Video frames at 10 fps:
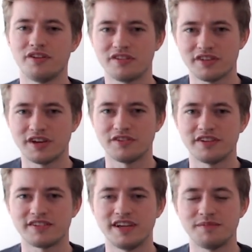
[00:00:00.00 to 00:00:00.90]
Thank you for
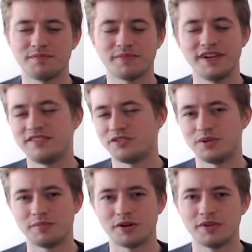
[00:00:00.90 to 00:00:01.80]
listening. Please do
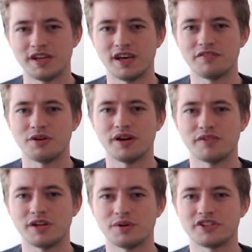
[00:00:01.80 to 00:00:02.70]
email me if you have
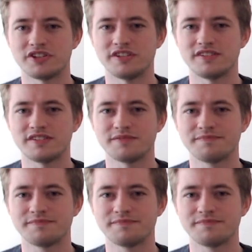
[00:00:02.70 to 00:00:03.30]
any questions.